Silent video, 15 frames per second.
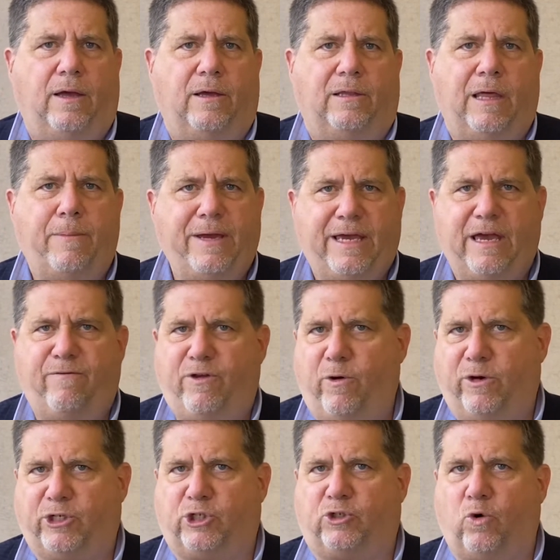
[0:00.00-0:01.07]
Let me give
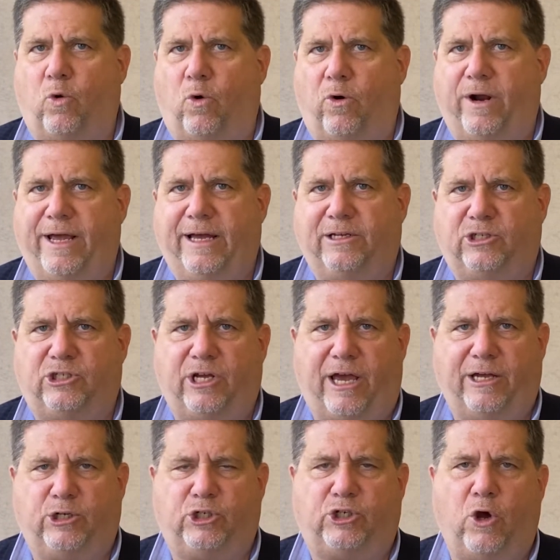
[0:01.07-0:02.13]
you a story and
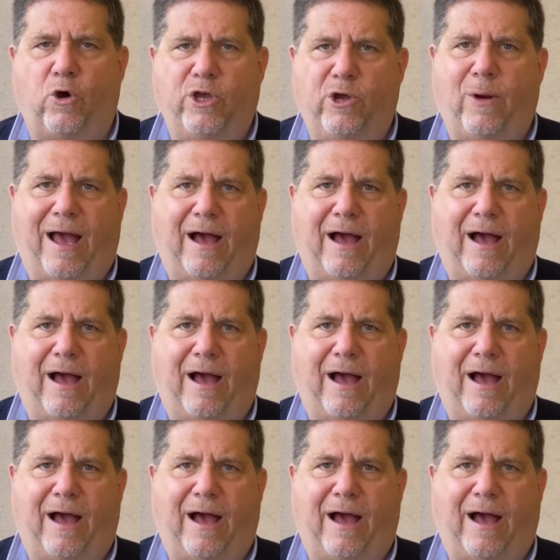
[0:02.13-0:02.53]
show you